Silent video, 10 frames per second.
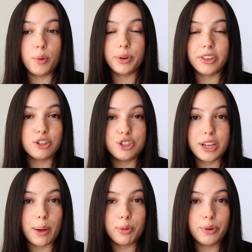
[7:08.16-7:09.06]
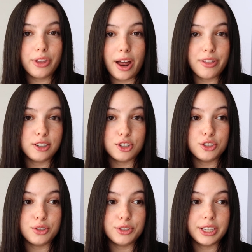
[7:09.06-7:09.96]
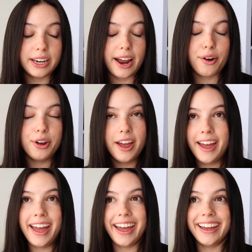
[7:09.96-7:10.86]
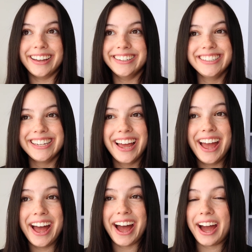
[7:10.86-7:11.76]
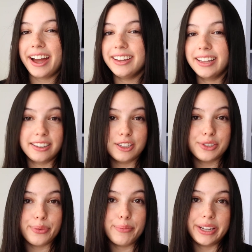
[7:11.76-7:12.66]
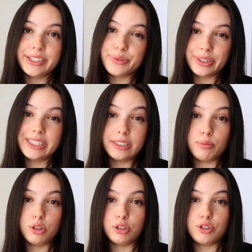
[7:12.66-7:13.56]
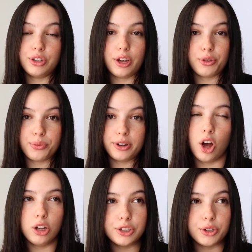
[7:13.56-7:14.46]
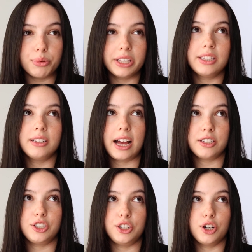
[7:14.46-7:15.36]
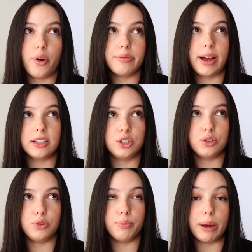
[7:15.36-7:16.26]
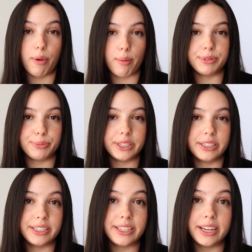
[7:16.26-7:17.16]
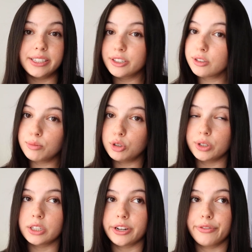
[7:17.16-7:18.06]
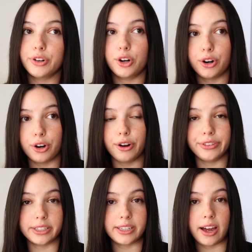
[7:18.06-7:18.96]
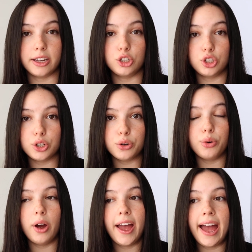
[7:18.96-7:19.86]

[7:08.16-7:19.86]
hoping that she's happy with it. I think she's using it now, and I like this one because it was similar to the other one. Also within the last year, going back to my mom's business, I still am doing stuff for her on the side too,